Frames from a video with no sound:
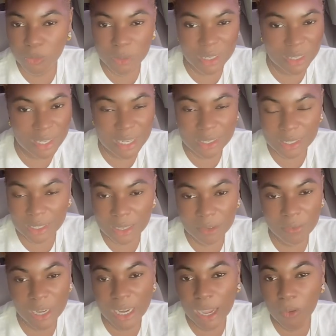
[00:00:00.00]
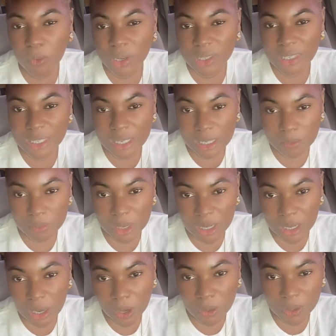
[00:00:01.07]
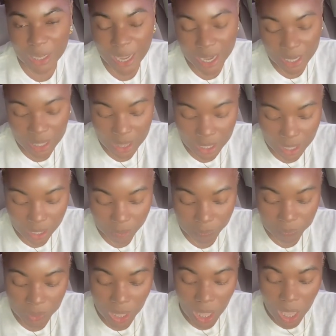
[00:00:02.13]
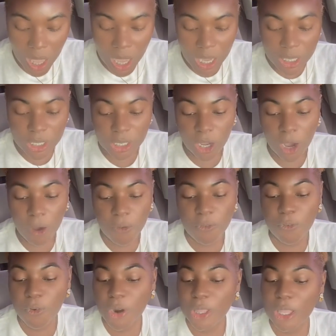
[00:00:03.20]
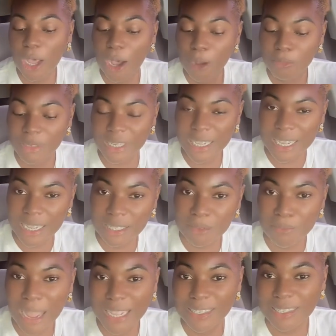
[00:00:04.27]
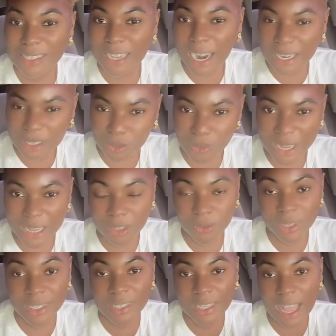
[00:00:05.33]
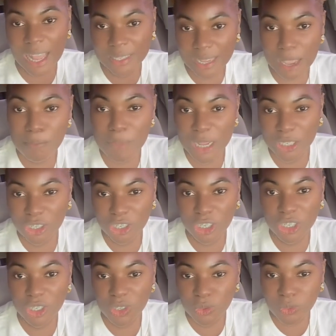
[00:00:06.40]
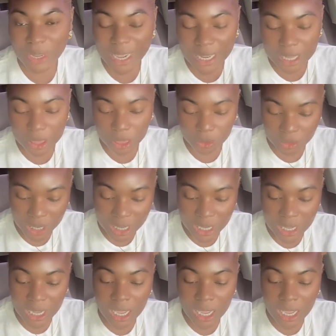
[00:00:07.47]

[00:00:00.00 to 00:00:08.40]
sensitive and I wasn't keeping down anything. Now, for the update, my start weight was, as I mentioned, 283.